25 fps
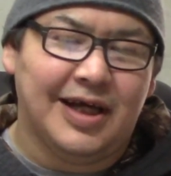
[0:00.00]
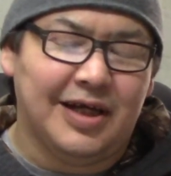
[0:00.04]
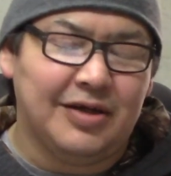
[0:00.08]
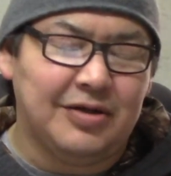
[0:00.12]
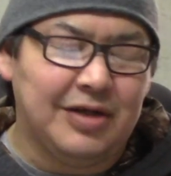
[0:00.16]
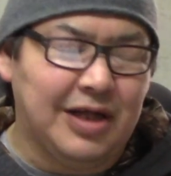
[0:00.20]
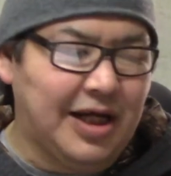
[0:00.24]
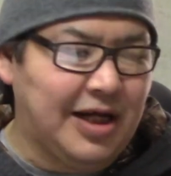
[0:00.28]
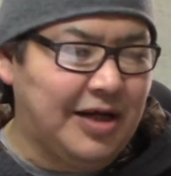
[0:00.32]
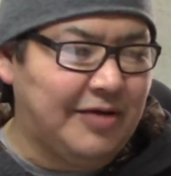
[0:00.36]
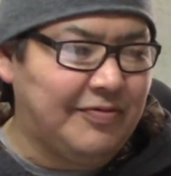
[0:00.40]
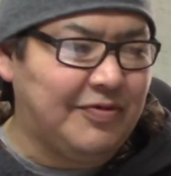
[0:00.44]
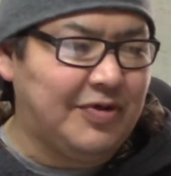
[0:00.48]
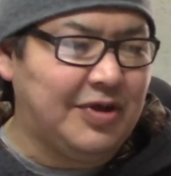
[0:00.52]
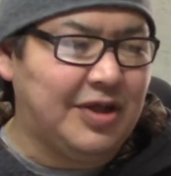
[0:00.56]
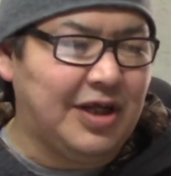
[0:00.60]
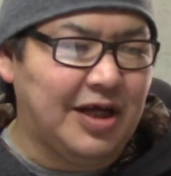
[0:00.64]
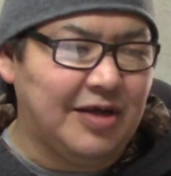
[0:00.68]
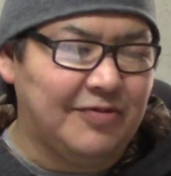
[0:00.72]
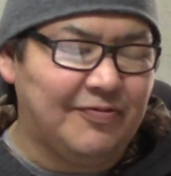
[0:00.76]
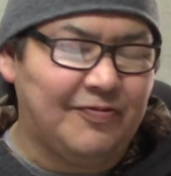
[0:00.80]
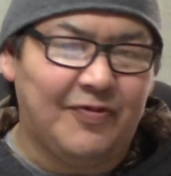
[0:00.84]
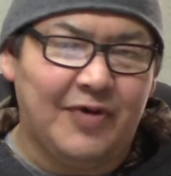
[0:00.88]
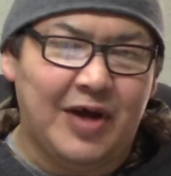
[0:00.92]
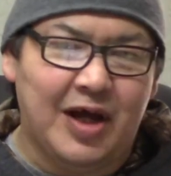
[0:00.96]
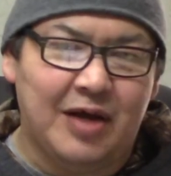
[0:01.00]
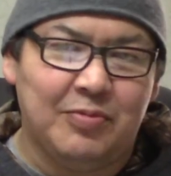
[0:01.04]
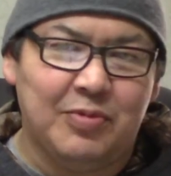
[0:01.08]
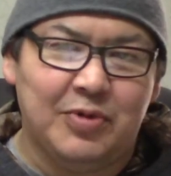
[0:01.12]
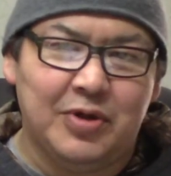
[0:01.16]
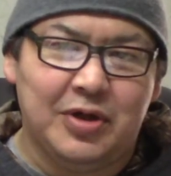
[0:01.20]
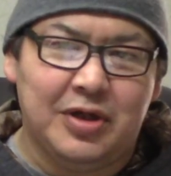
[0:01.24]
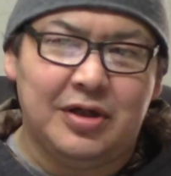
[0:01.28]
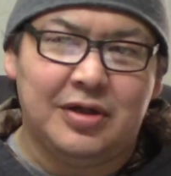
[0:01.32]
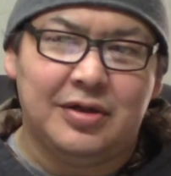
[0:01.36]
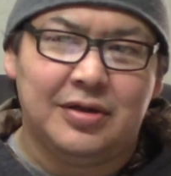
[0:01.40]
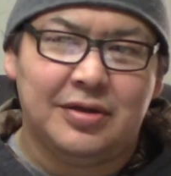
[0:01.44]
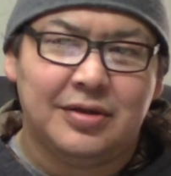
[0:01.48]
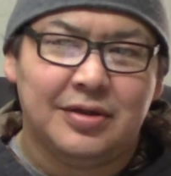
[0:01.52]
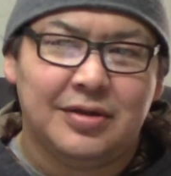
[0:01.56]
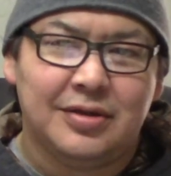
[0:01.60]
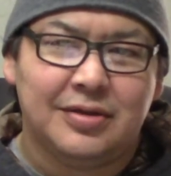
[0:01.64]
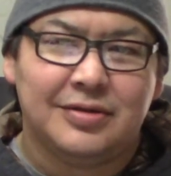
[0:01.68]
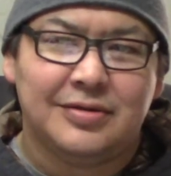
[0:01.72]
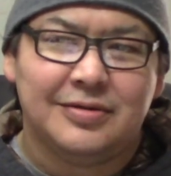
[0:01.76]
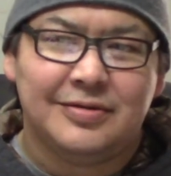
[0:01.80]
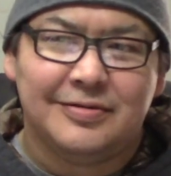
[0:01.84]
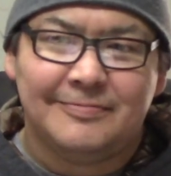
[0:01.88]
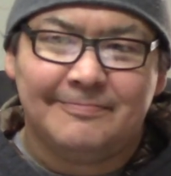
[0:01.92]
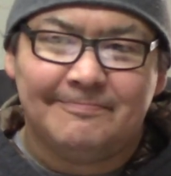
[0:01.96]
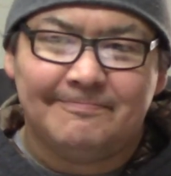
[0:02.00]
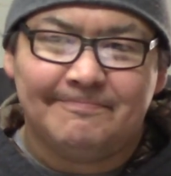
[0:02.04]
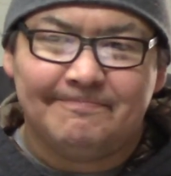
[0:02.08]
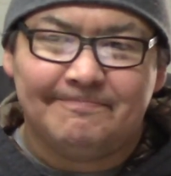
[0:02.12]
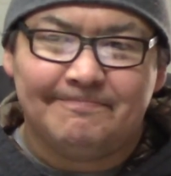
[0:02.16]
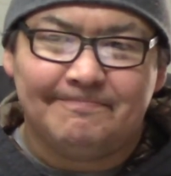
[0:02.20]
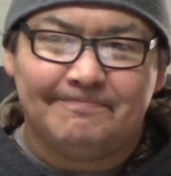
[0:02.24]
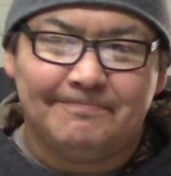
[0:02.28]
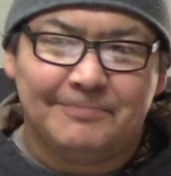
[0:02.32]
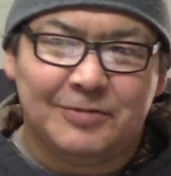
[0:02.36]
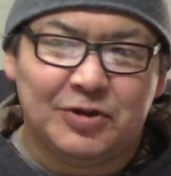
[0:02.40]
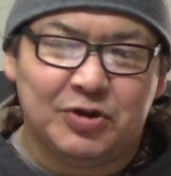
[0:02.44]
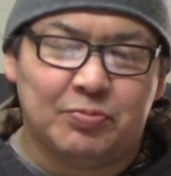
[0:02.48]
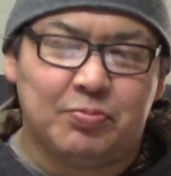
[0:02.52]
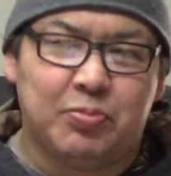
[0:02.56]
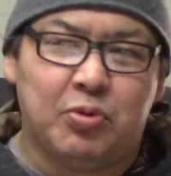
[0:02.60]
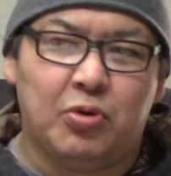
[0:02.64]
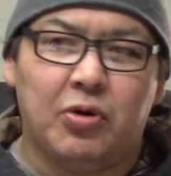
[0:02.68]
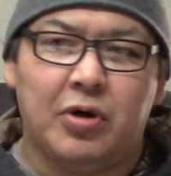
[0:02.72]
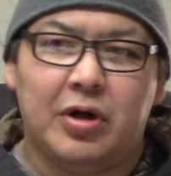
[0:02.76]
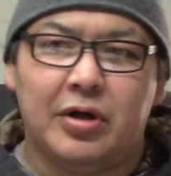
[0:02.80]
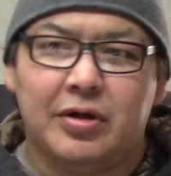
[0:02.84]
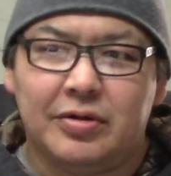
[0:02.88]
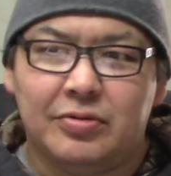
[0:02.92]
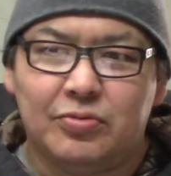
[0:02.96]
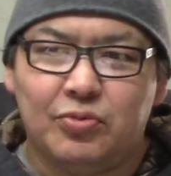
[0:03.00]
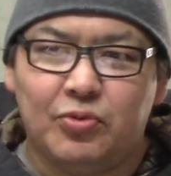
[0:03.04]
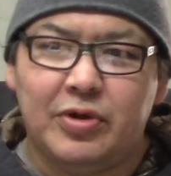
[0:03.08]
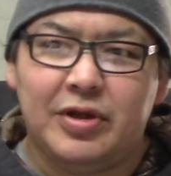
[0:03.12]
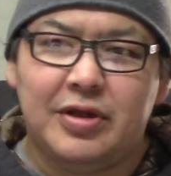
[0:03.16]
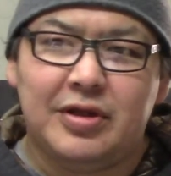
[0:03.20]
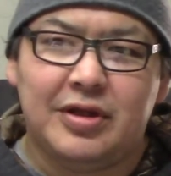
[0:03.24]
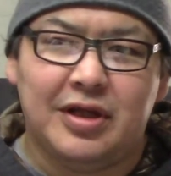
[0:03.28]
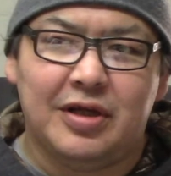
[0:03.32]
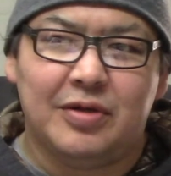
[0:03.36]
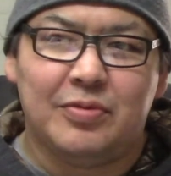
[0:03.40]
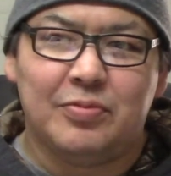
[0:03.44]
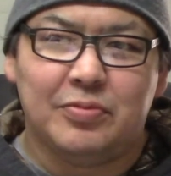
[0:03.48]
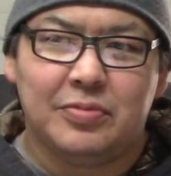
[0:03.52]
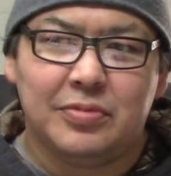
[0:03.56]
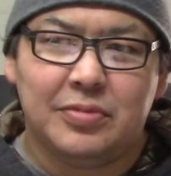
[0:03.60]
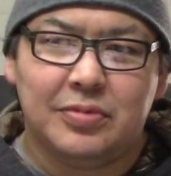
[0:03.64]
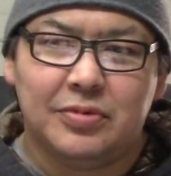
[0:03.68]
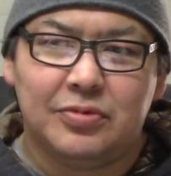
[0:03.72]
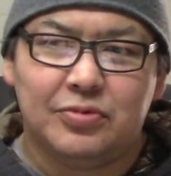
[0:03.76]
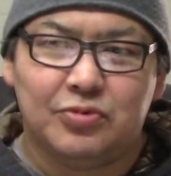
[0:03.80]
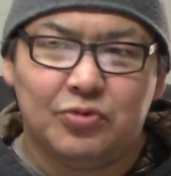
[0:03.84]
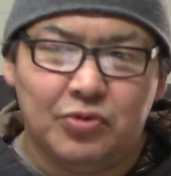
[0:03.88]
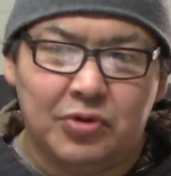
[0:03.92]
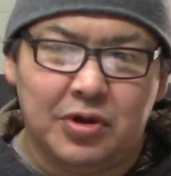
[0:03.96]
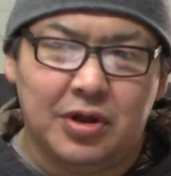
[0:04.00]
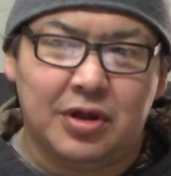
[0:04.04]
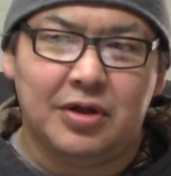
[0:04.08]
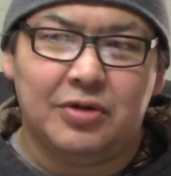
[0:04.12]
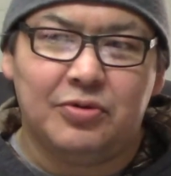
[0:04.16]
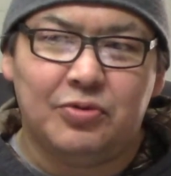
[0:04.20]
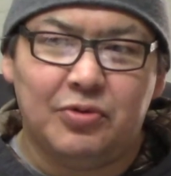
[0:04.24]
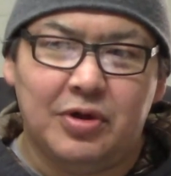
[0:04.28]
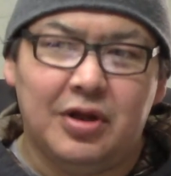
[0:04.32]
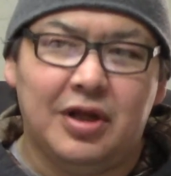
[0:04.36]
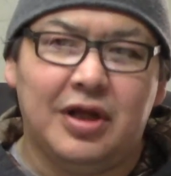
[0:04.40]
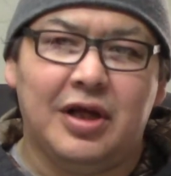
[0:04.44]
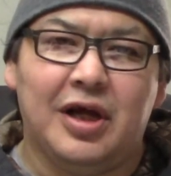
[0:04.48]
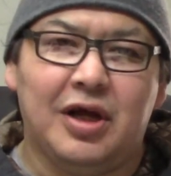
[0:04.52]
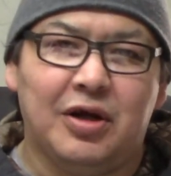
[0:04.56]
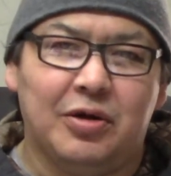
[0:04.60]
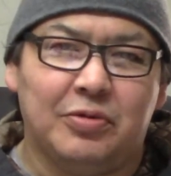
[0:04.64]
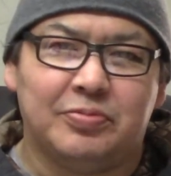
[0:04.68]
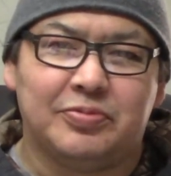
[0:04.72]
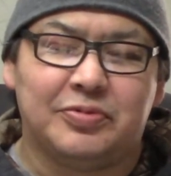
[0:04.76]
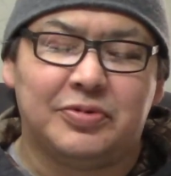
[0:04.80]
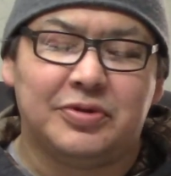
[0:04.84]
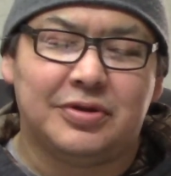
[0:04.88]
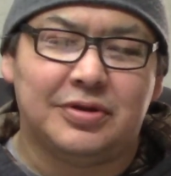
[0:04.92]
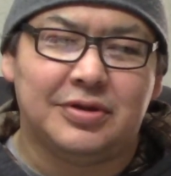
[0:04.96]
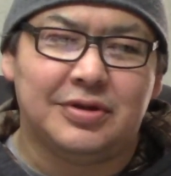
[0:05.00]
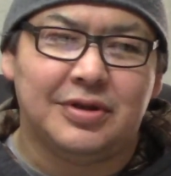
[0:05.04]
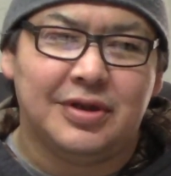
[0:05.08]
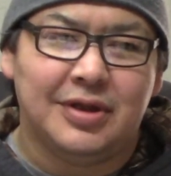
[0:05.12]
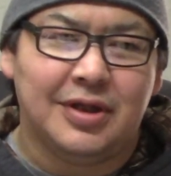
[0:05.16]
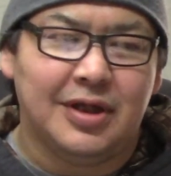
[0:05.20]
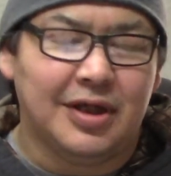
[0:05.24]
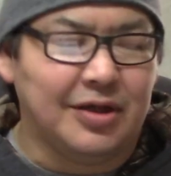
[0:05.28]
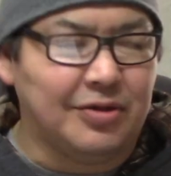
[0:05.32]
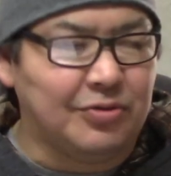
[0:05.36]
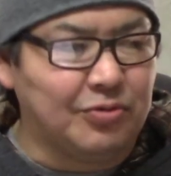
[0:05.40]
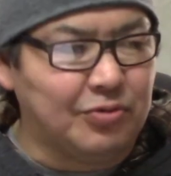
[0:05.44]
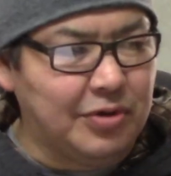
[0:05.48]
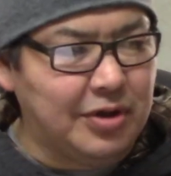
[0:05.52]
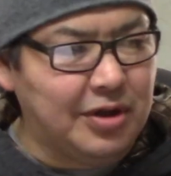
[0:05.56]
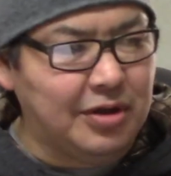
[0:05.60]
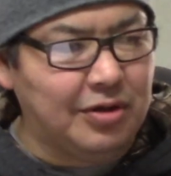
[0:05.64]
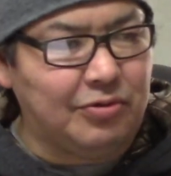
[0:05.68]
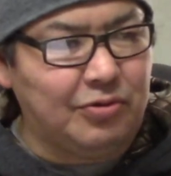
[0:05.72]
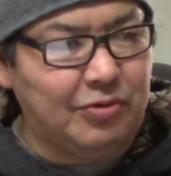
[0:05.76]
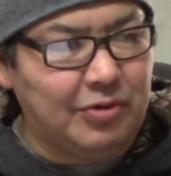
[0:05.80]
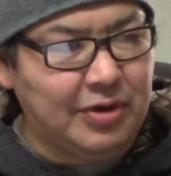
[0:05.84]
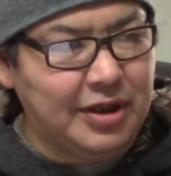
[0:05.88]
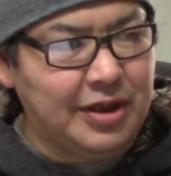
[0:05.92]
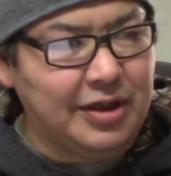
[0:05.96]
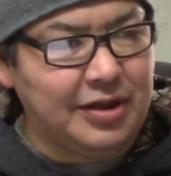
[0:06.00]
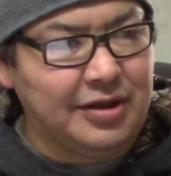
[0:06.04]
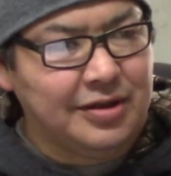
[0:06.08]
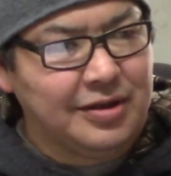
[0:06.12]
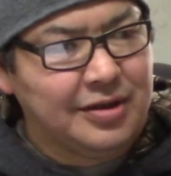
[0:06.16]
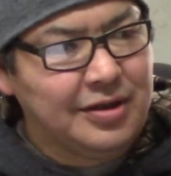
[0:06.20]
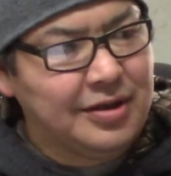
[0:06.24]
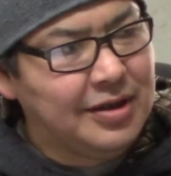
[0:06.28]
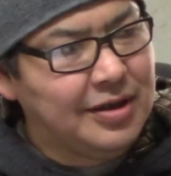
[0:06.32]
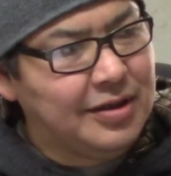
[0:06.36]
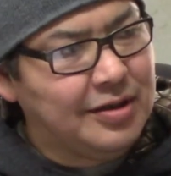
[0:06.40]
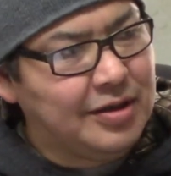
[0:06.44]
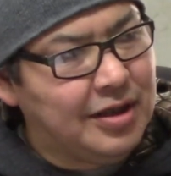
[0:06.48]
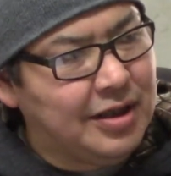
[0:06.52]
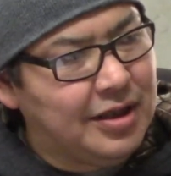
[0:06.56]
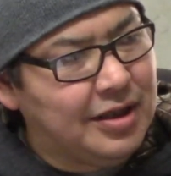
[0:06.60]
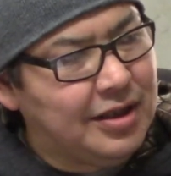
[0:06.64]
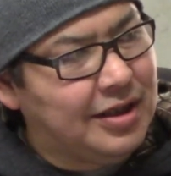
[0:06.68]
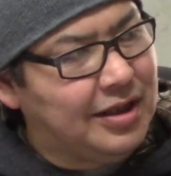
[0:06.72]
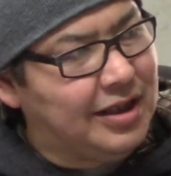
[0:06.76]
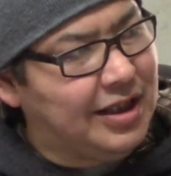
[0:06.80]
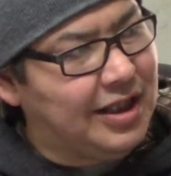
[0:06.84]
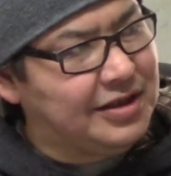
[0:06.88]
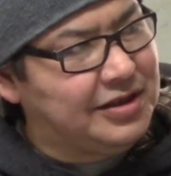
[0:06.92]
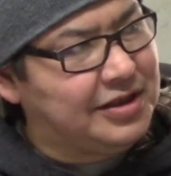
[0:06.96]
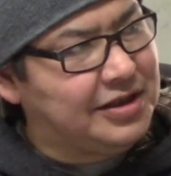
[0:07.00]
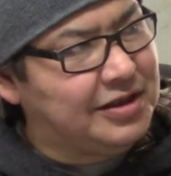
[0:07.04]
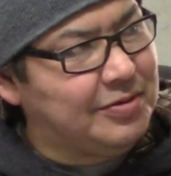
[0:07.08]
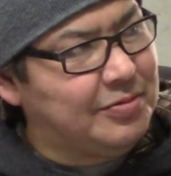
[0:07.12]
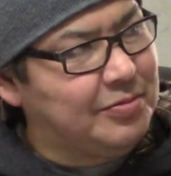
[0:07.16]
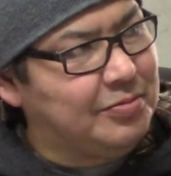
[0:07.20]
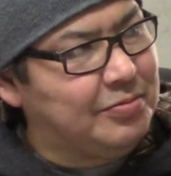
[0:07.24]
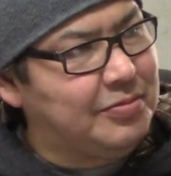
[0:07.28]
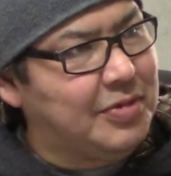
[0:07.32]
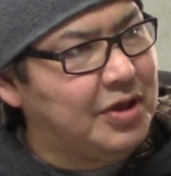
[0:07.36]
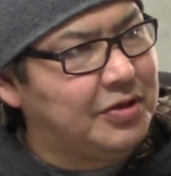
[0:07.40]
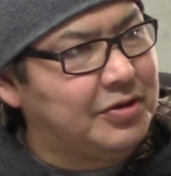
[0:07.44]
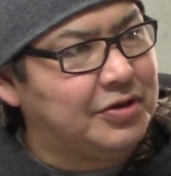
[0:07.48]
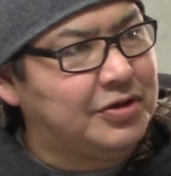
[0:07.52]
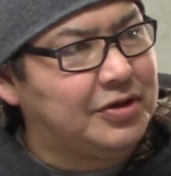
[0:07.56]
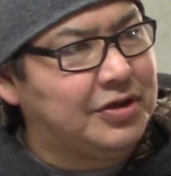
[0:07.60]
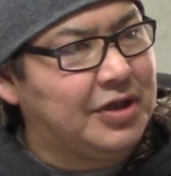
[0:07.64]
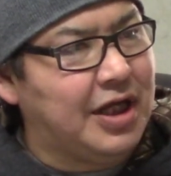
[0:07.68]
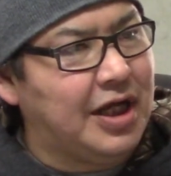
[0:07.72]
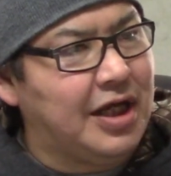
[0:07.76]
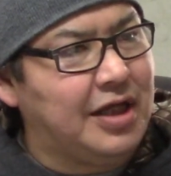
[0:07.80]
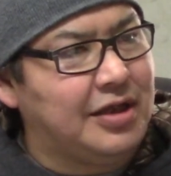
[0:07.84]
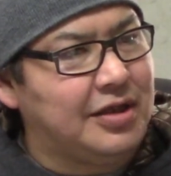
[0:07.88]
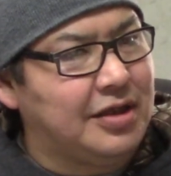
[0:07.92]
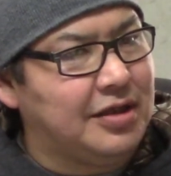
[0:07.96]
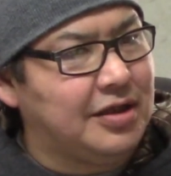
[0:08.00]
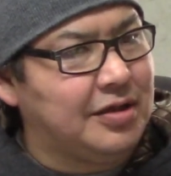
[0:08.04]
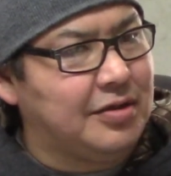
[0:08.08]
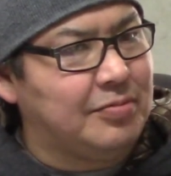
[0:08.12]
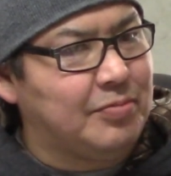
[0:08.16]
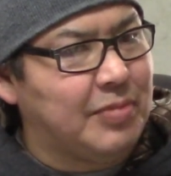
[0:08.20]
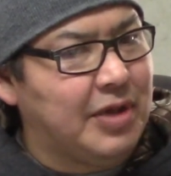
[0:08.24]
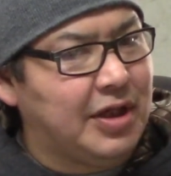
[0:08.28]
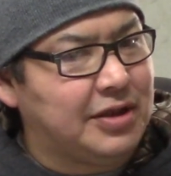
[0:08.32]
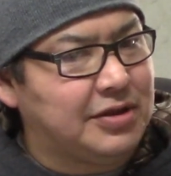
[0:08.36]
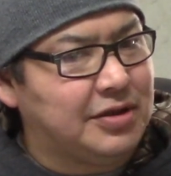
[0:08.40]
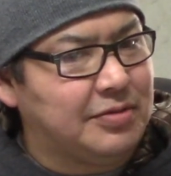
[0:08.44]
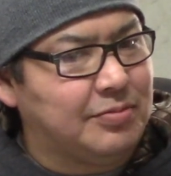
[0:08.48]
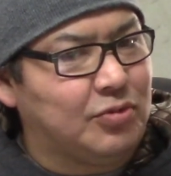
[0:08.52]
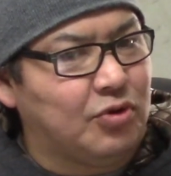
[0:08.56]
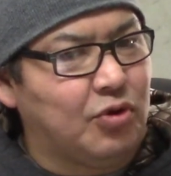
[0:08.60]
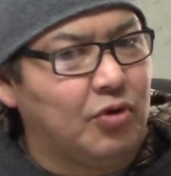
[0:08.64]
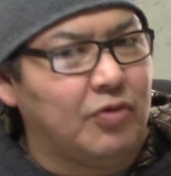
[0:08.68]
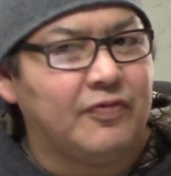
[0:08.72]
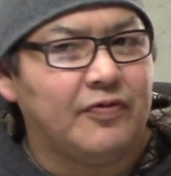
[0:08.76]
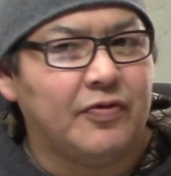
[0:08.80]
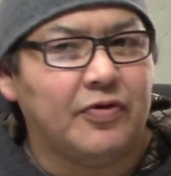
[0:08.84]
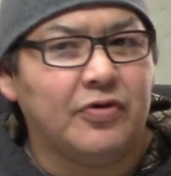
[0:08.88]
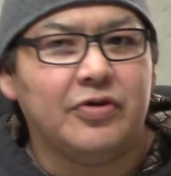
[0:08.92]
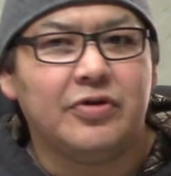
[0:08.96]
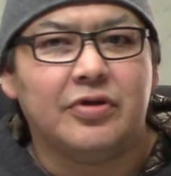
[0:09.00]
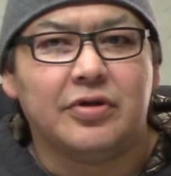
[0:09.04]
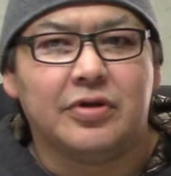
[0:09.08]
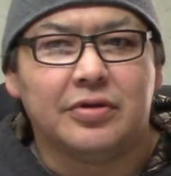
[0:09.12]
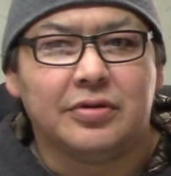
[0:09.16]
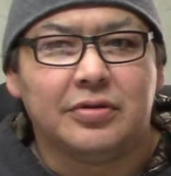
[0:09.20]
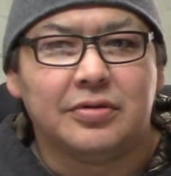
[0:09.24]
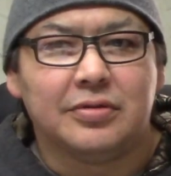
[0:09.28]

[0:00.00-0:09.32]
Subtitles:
and having that family support with them really helps. It really lets them understand and makes them go further